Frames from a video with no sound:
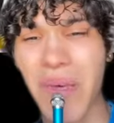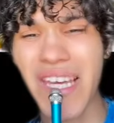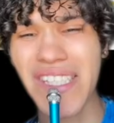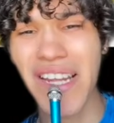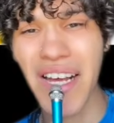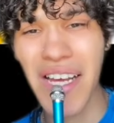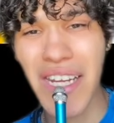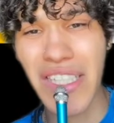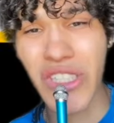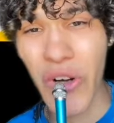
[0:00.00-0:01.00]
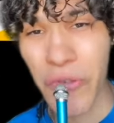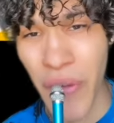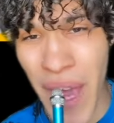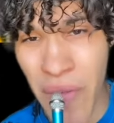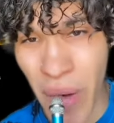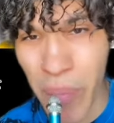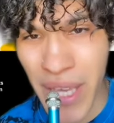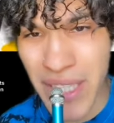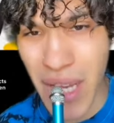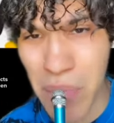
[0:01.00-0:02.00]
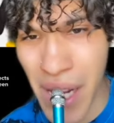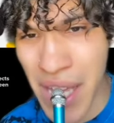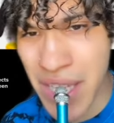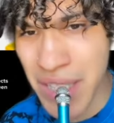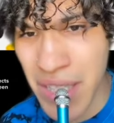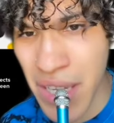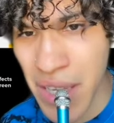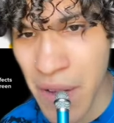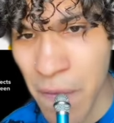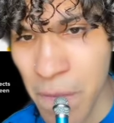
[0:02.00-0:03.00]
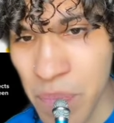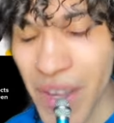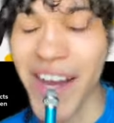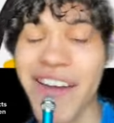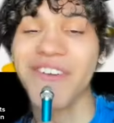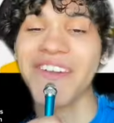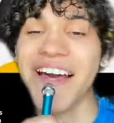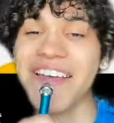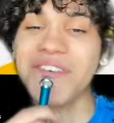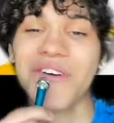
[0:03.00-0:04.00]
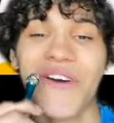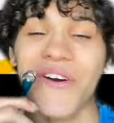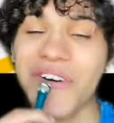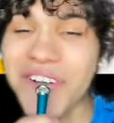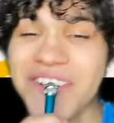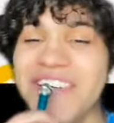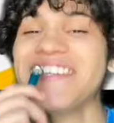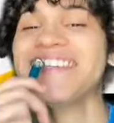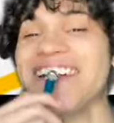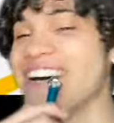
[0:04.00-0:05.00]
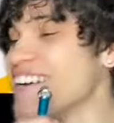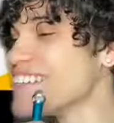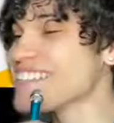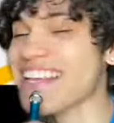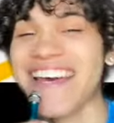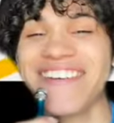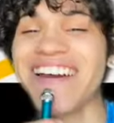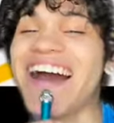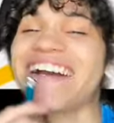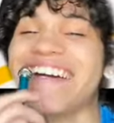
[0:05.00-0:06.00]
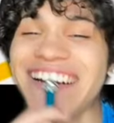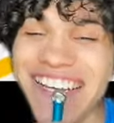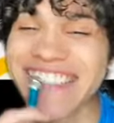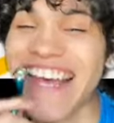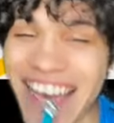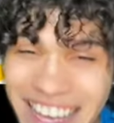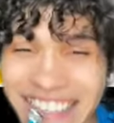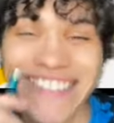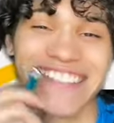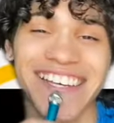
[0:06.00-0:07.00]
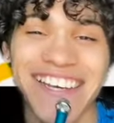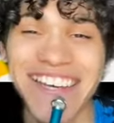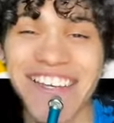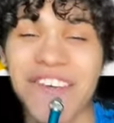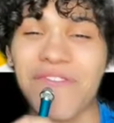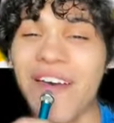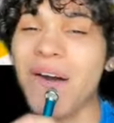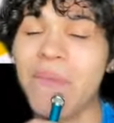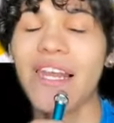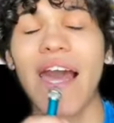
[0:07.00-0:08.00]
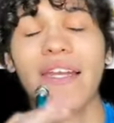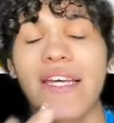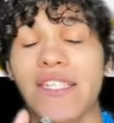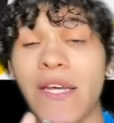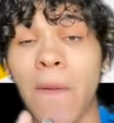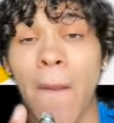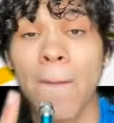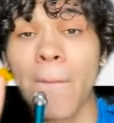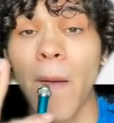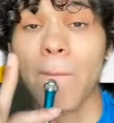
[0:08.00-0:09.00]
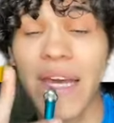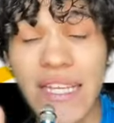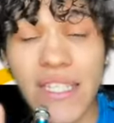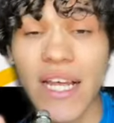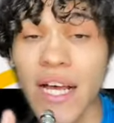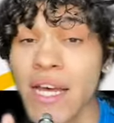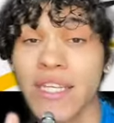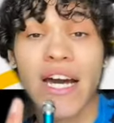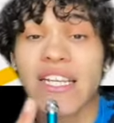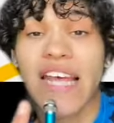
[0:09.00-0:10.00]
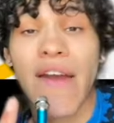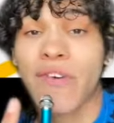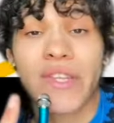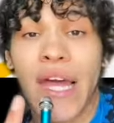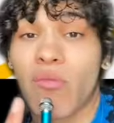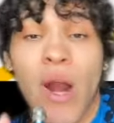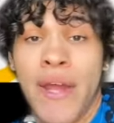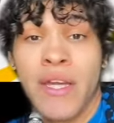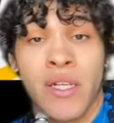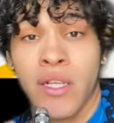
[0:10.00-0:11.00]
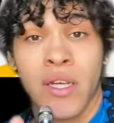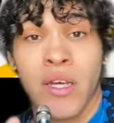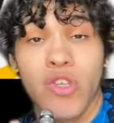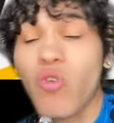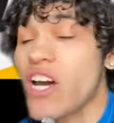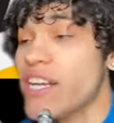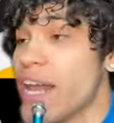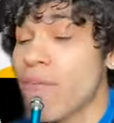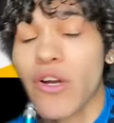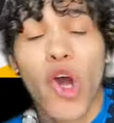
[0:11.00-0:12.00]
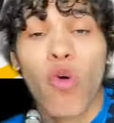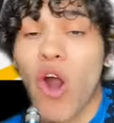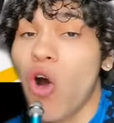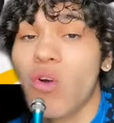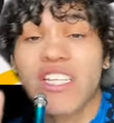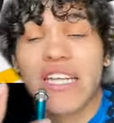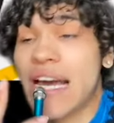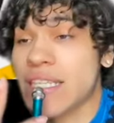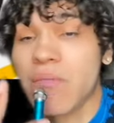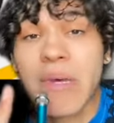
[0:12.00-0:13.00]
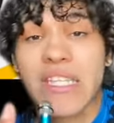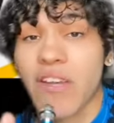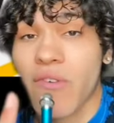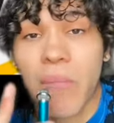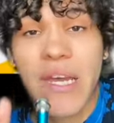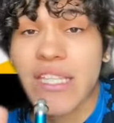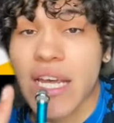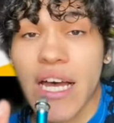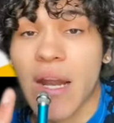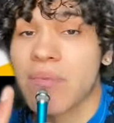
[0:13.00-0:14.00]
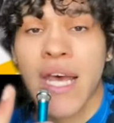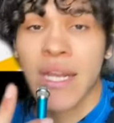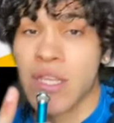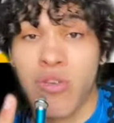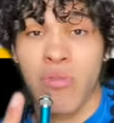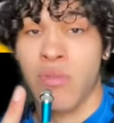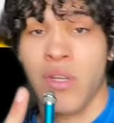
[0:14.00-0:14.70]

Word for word: Pizza Hut is your favorite pizza place, I ain't gonna lie, you cool, you know what I'm saying? You got good taste. You feel me? Like, listen, Pizza Hut does everything right. You could never go wrong with a slice of pizza from Pizza Hut, I'm telling you.